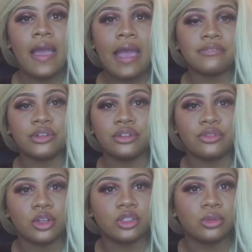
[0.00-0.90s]
after the
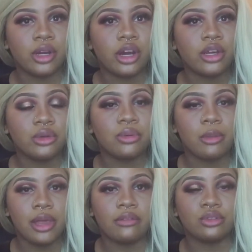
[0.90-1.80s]
first wear, you
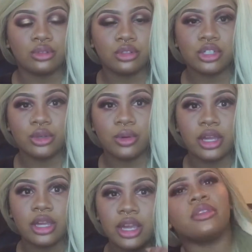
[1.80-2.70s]
probably have to throw shit
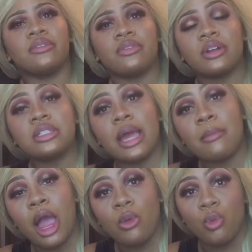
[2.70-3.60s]
away. The first
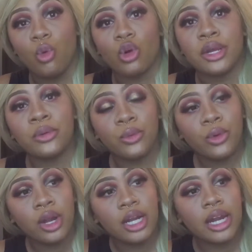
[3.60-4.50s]
time I
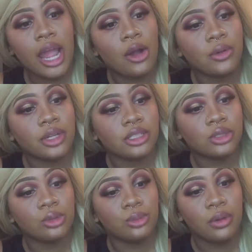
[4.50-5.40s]
wore it out
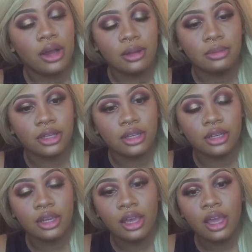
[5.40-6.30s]
into
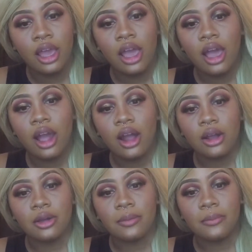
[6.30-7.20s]
public,
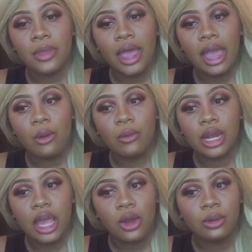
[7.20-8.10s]
I had
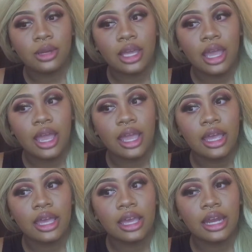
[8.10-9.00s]
went out
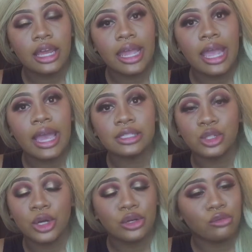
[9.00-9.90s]
and it had
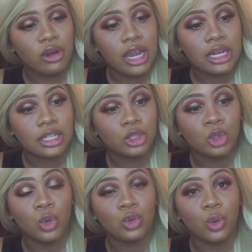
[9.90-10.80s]
started raining,
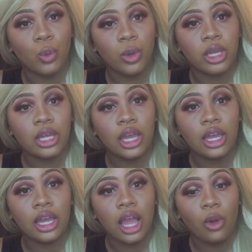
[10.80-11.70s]
so the wig
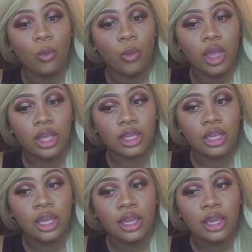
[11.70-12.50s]
got wet